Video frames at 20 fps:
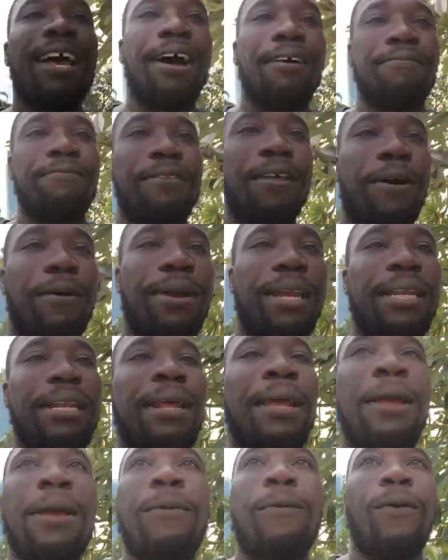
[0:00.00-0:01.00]
of knowing
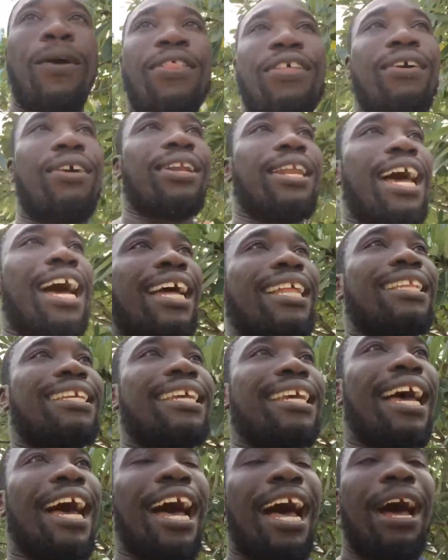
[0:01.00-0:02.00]
whether or not
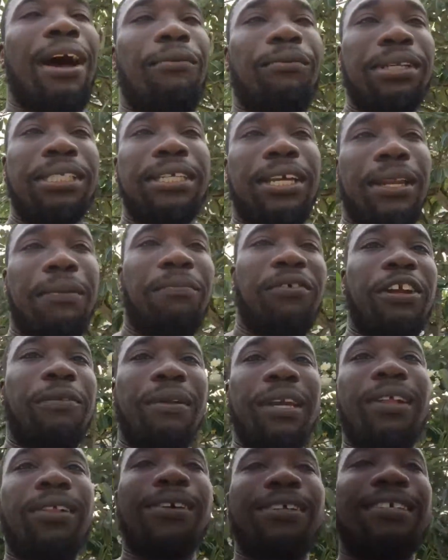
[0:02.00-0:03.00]
what's going to bring
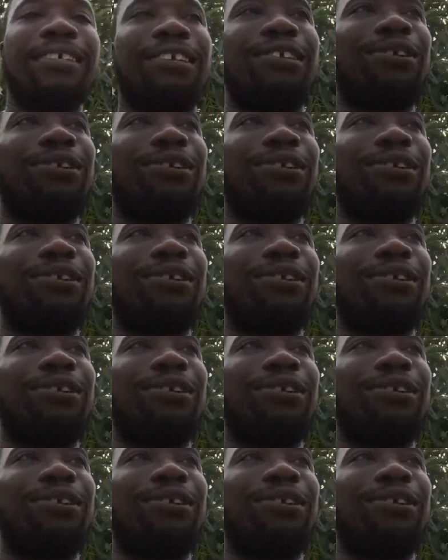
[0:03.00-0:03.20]
me closer to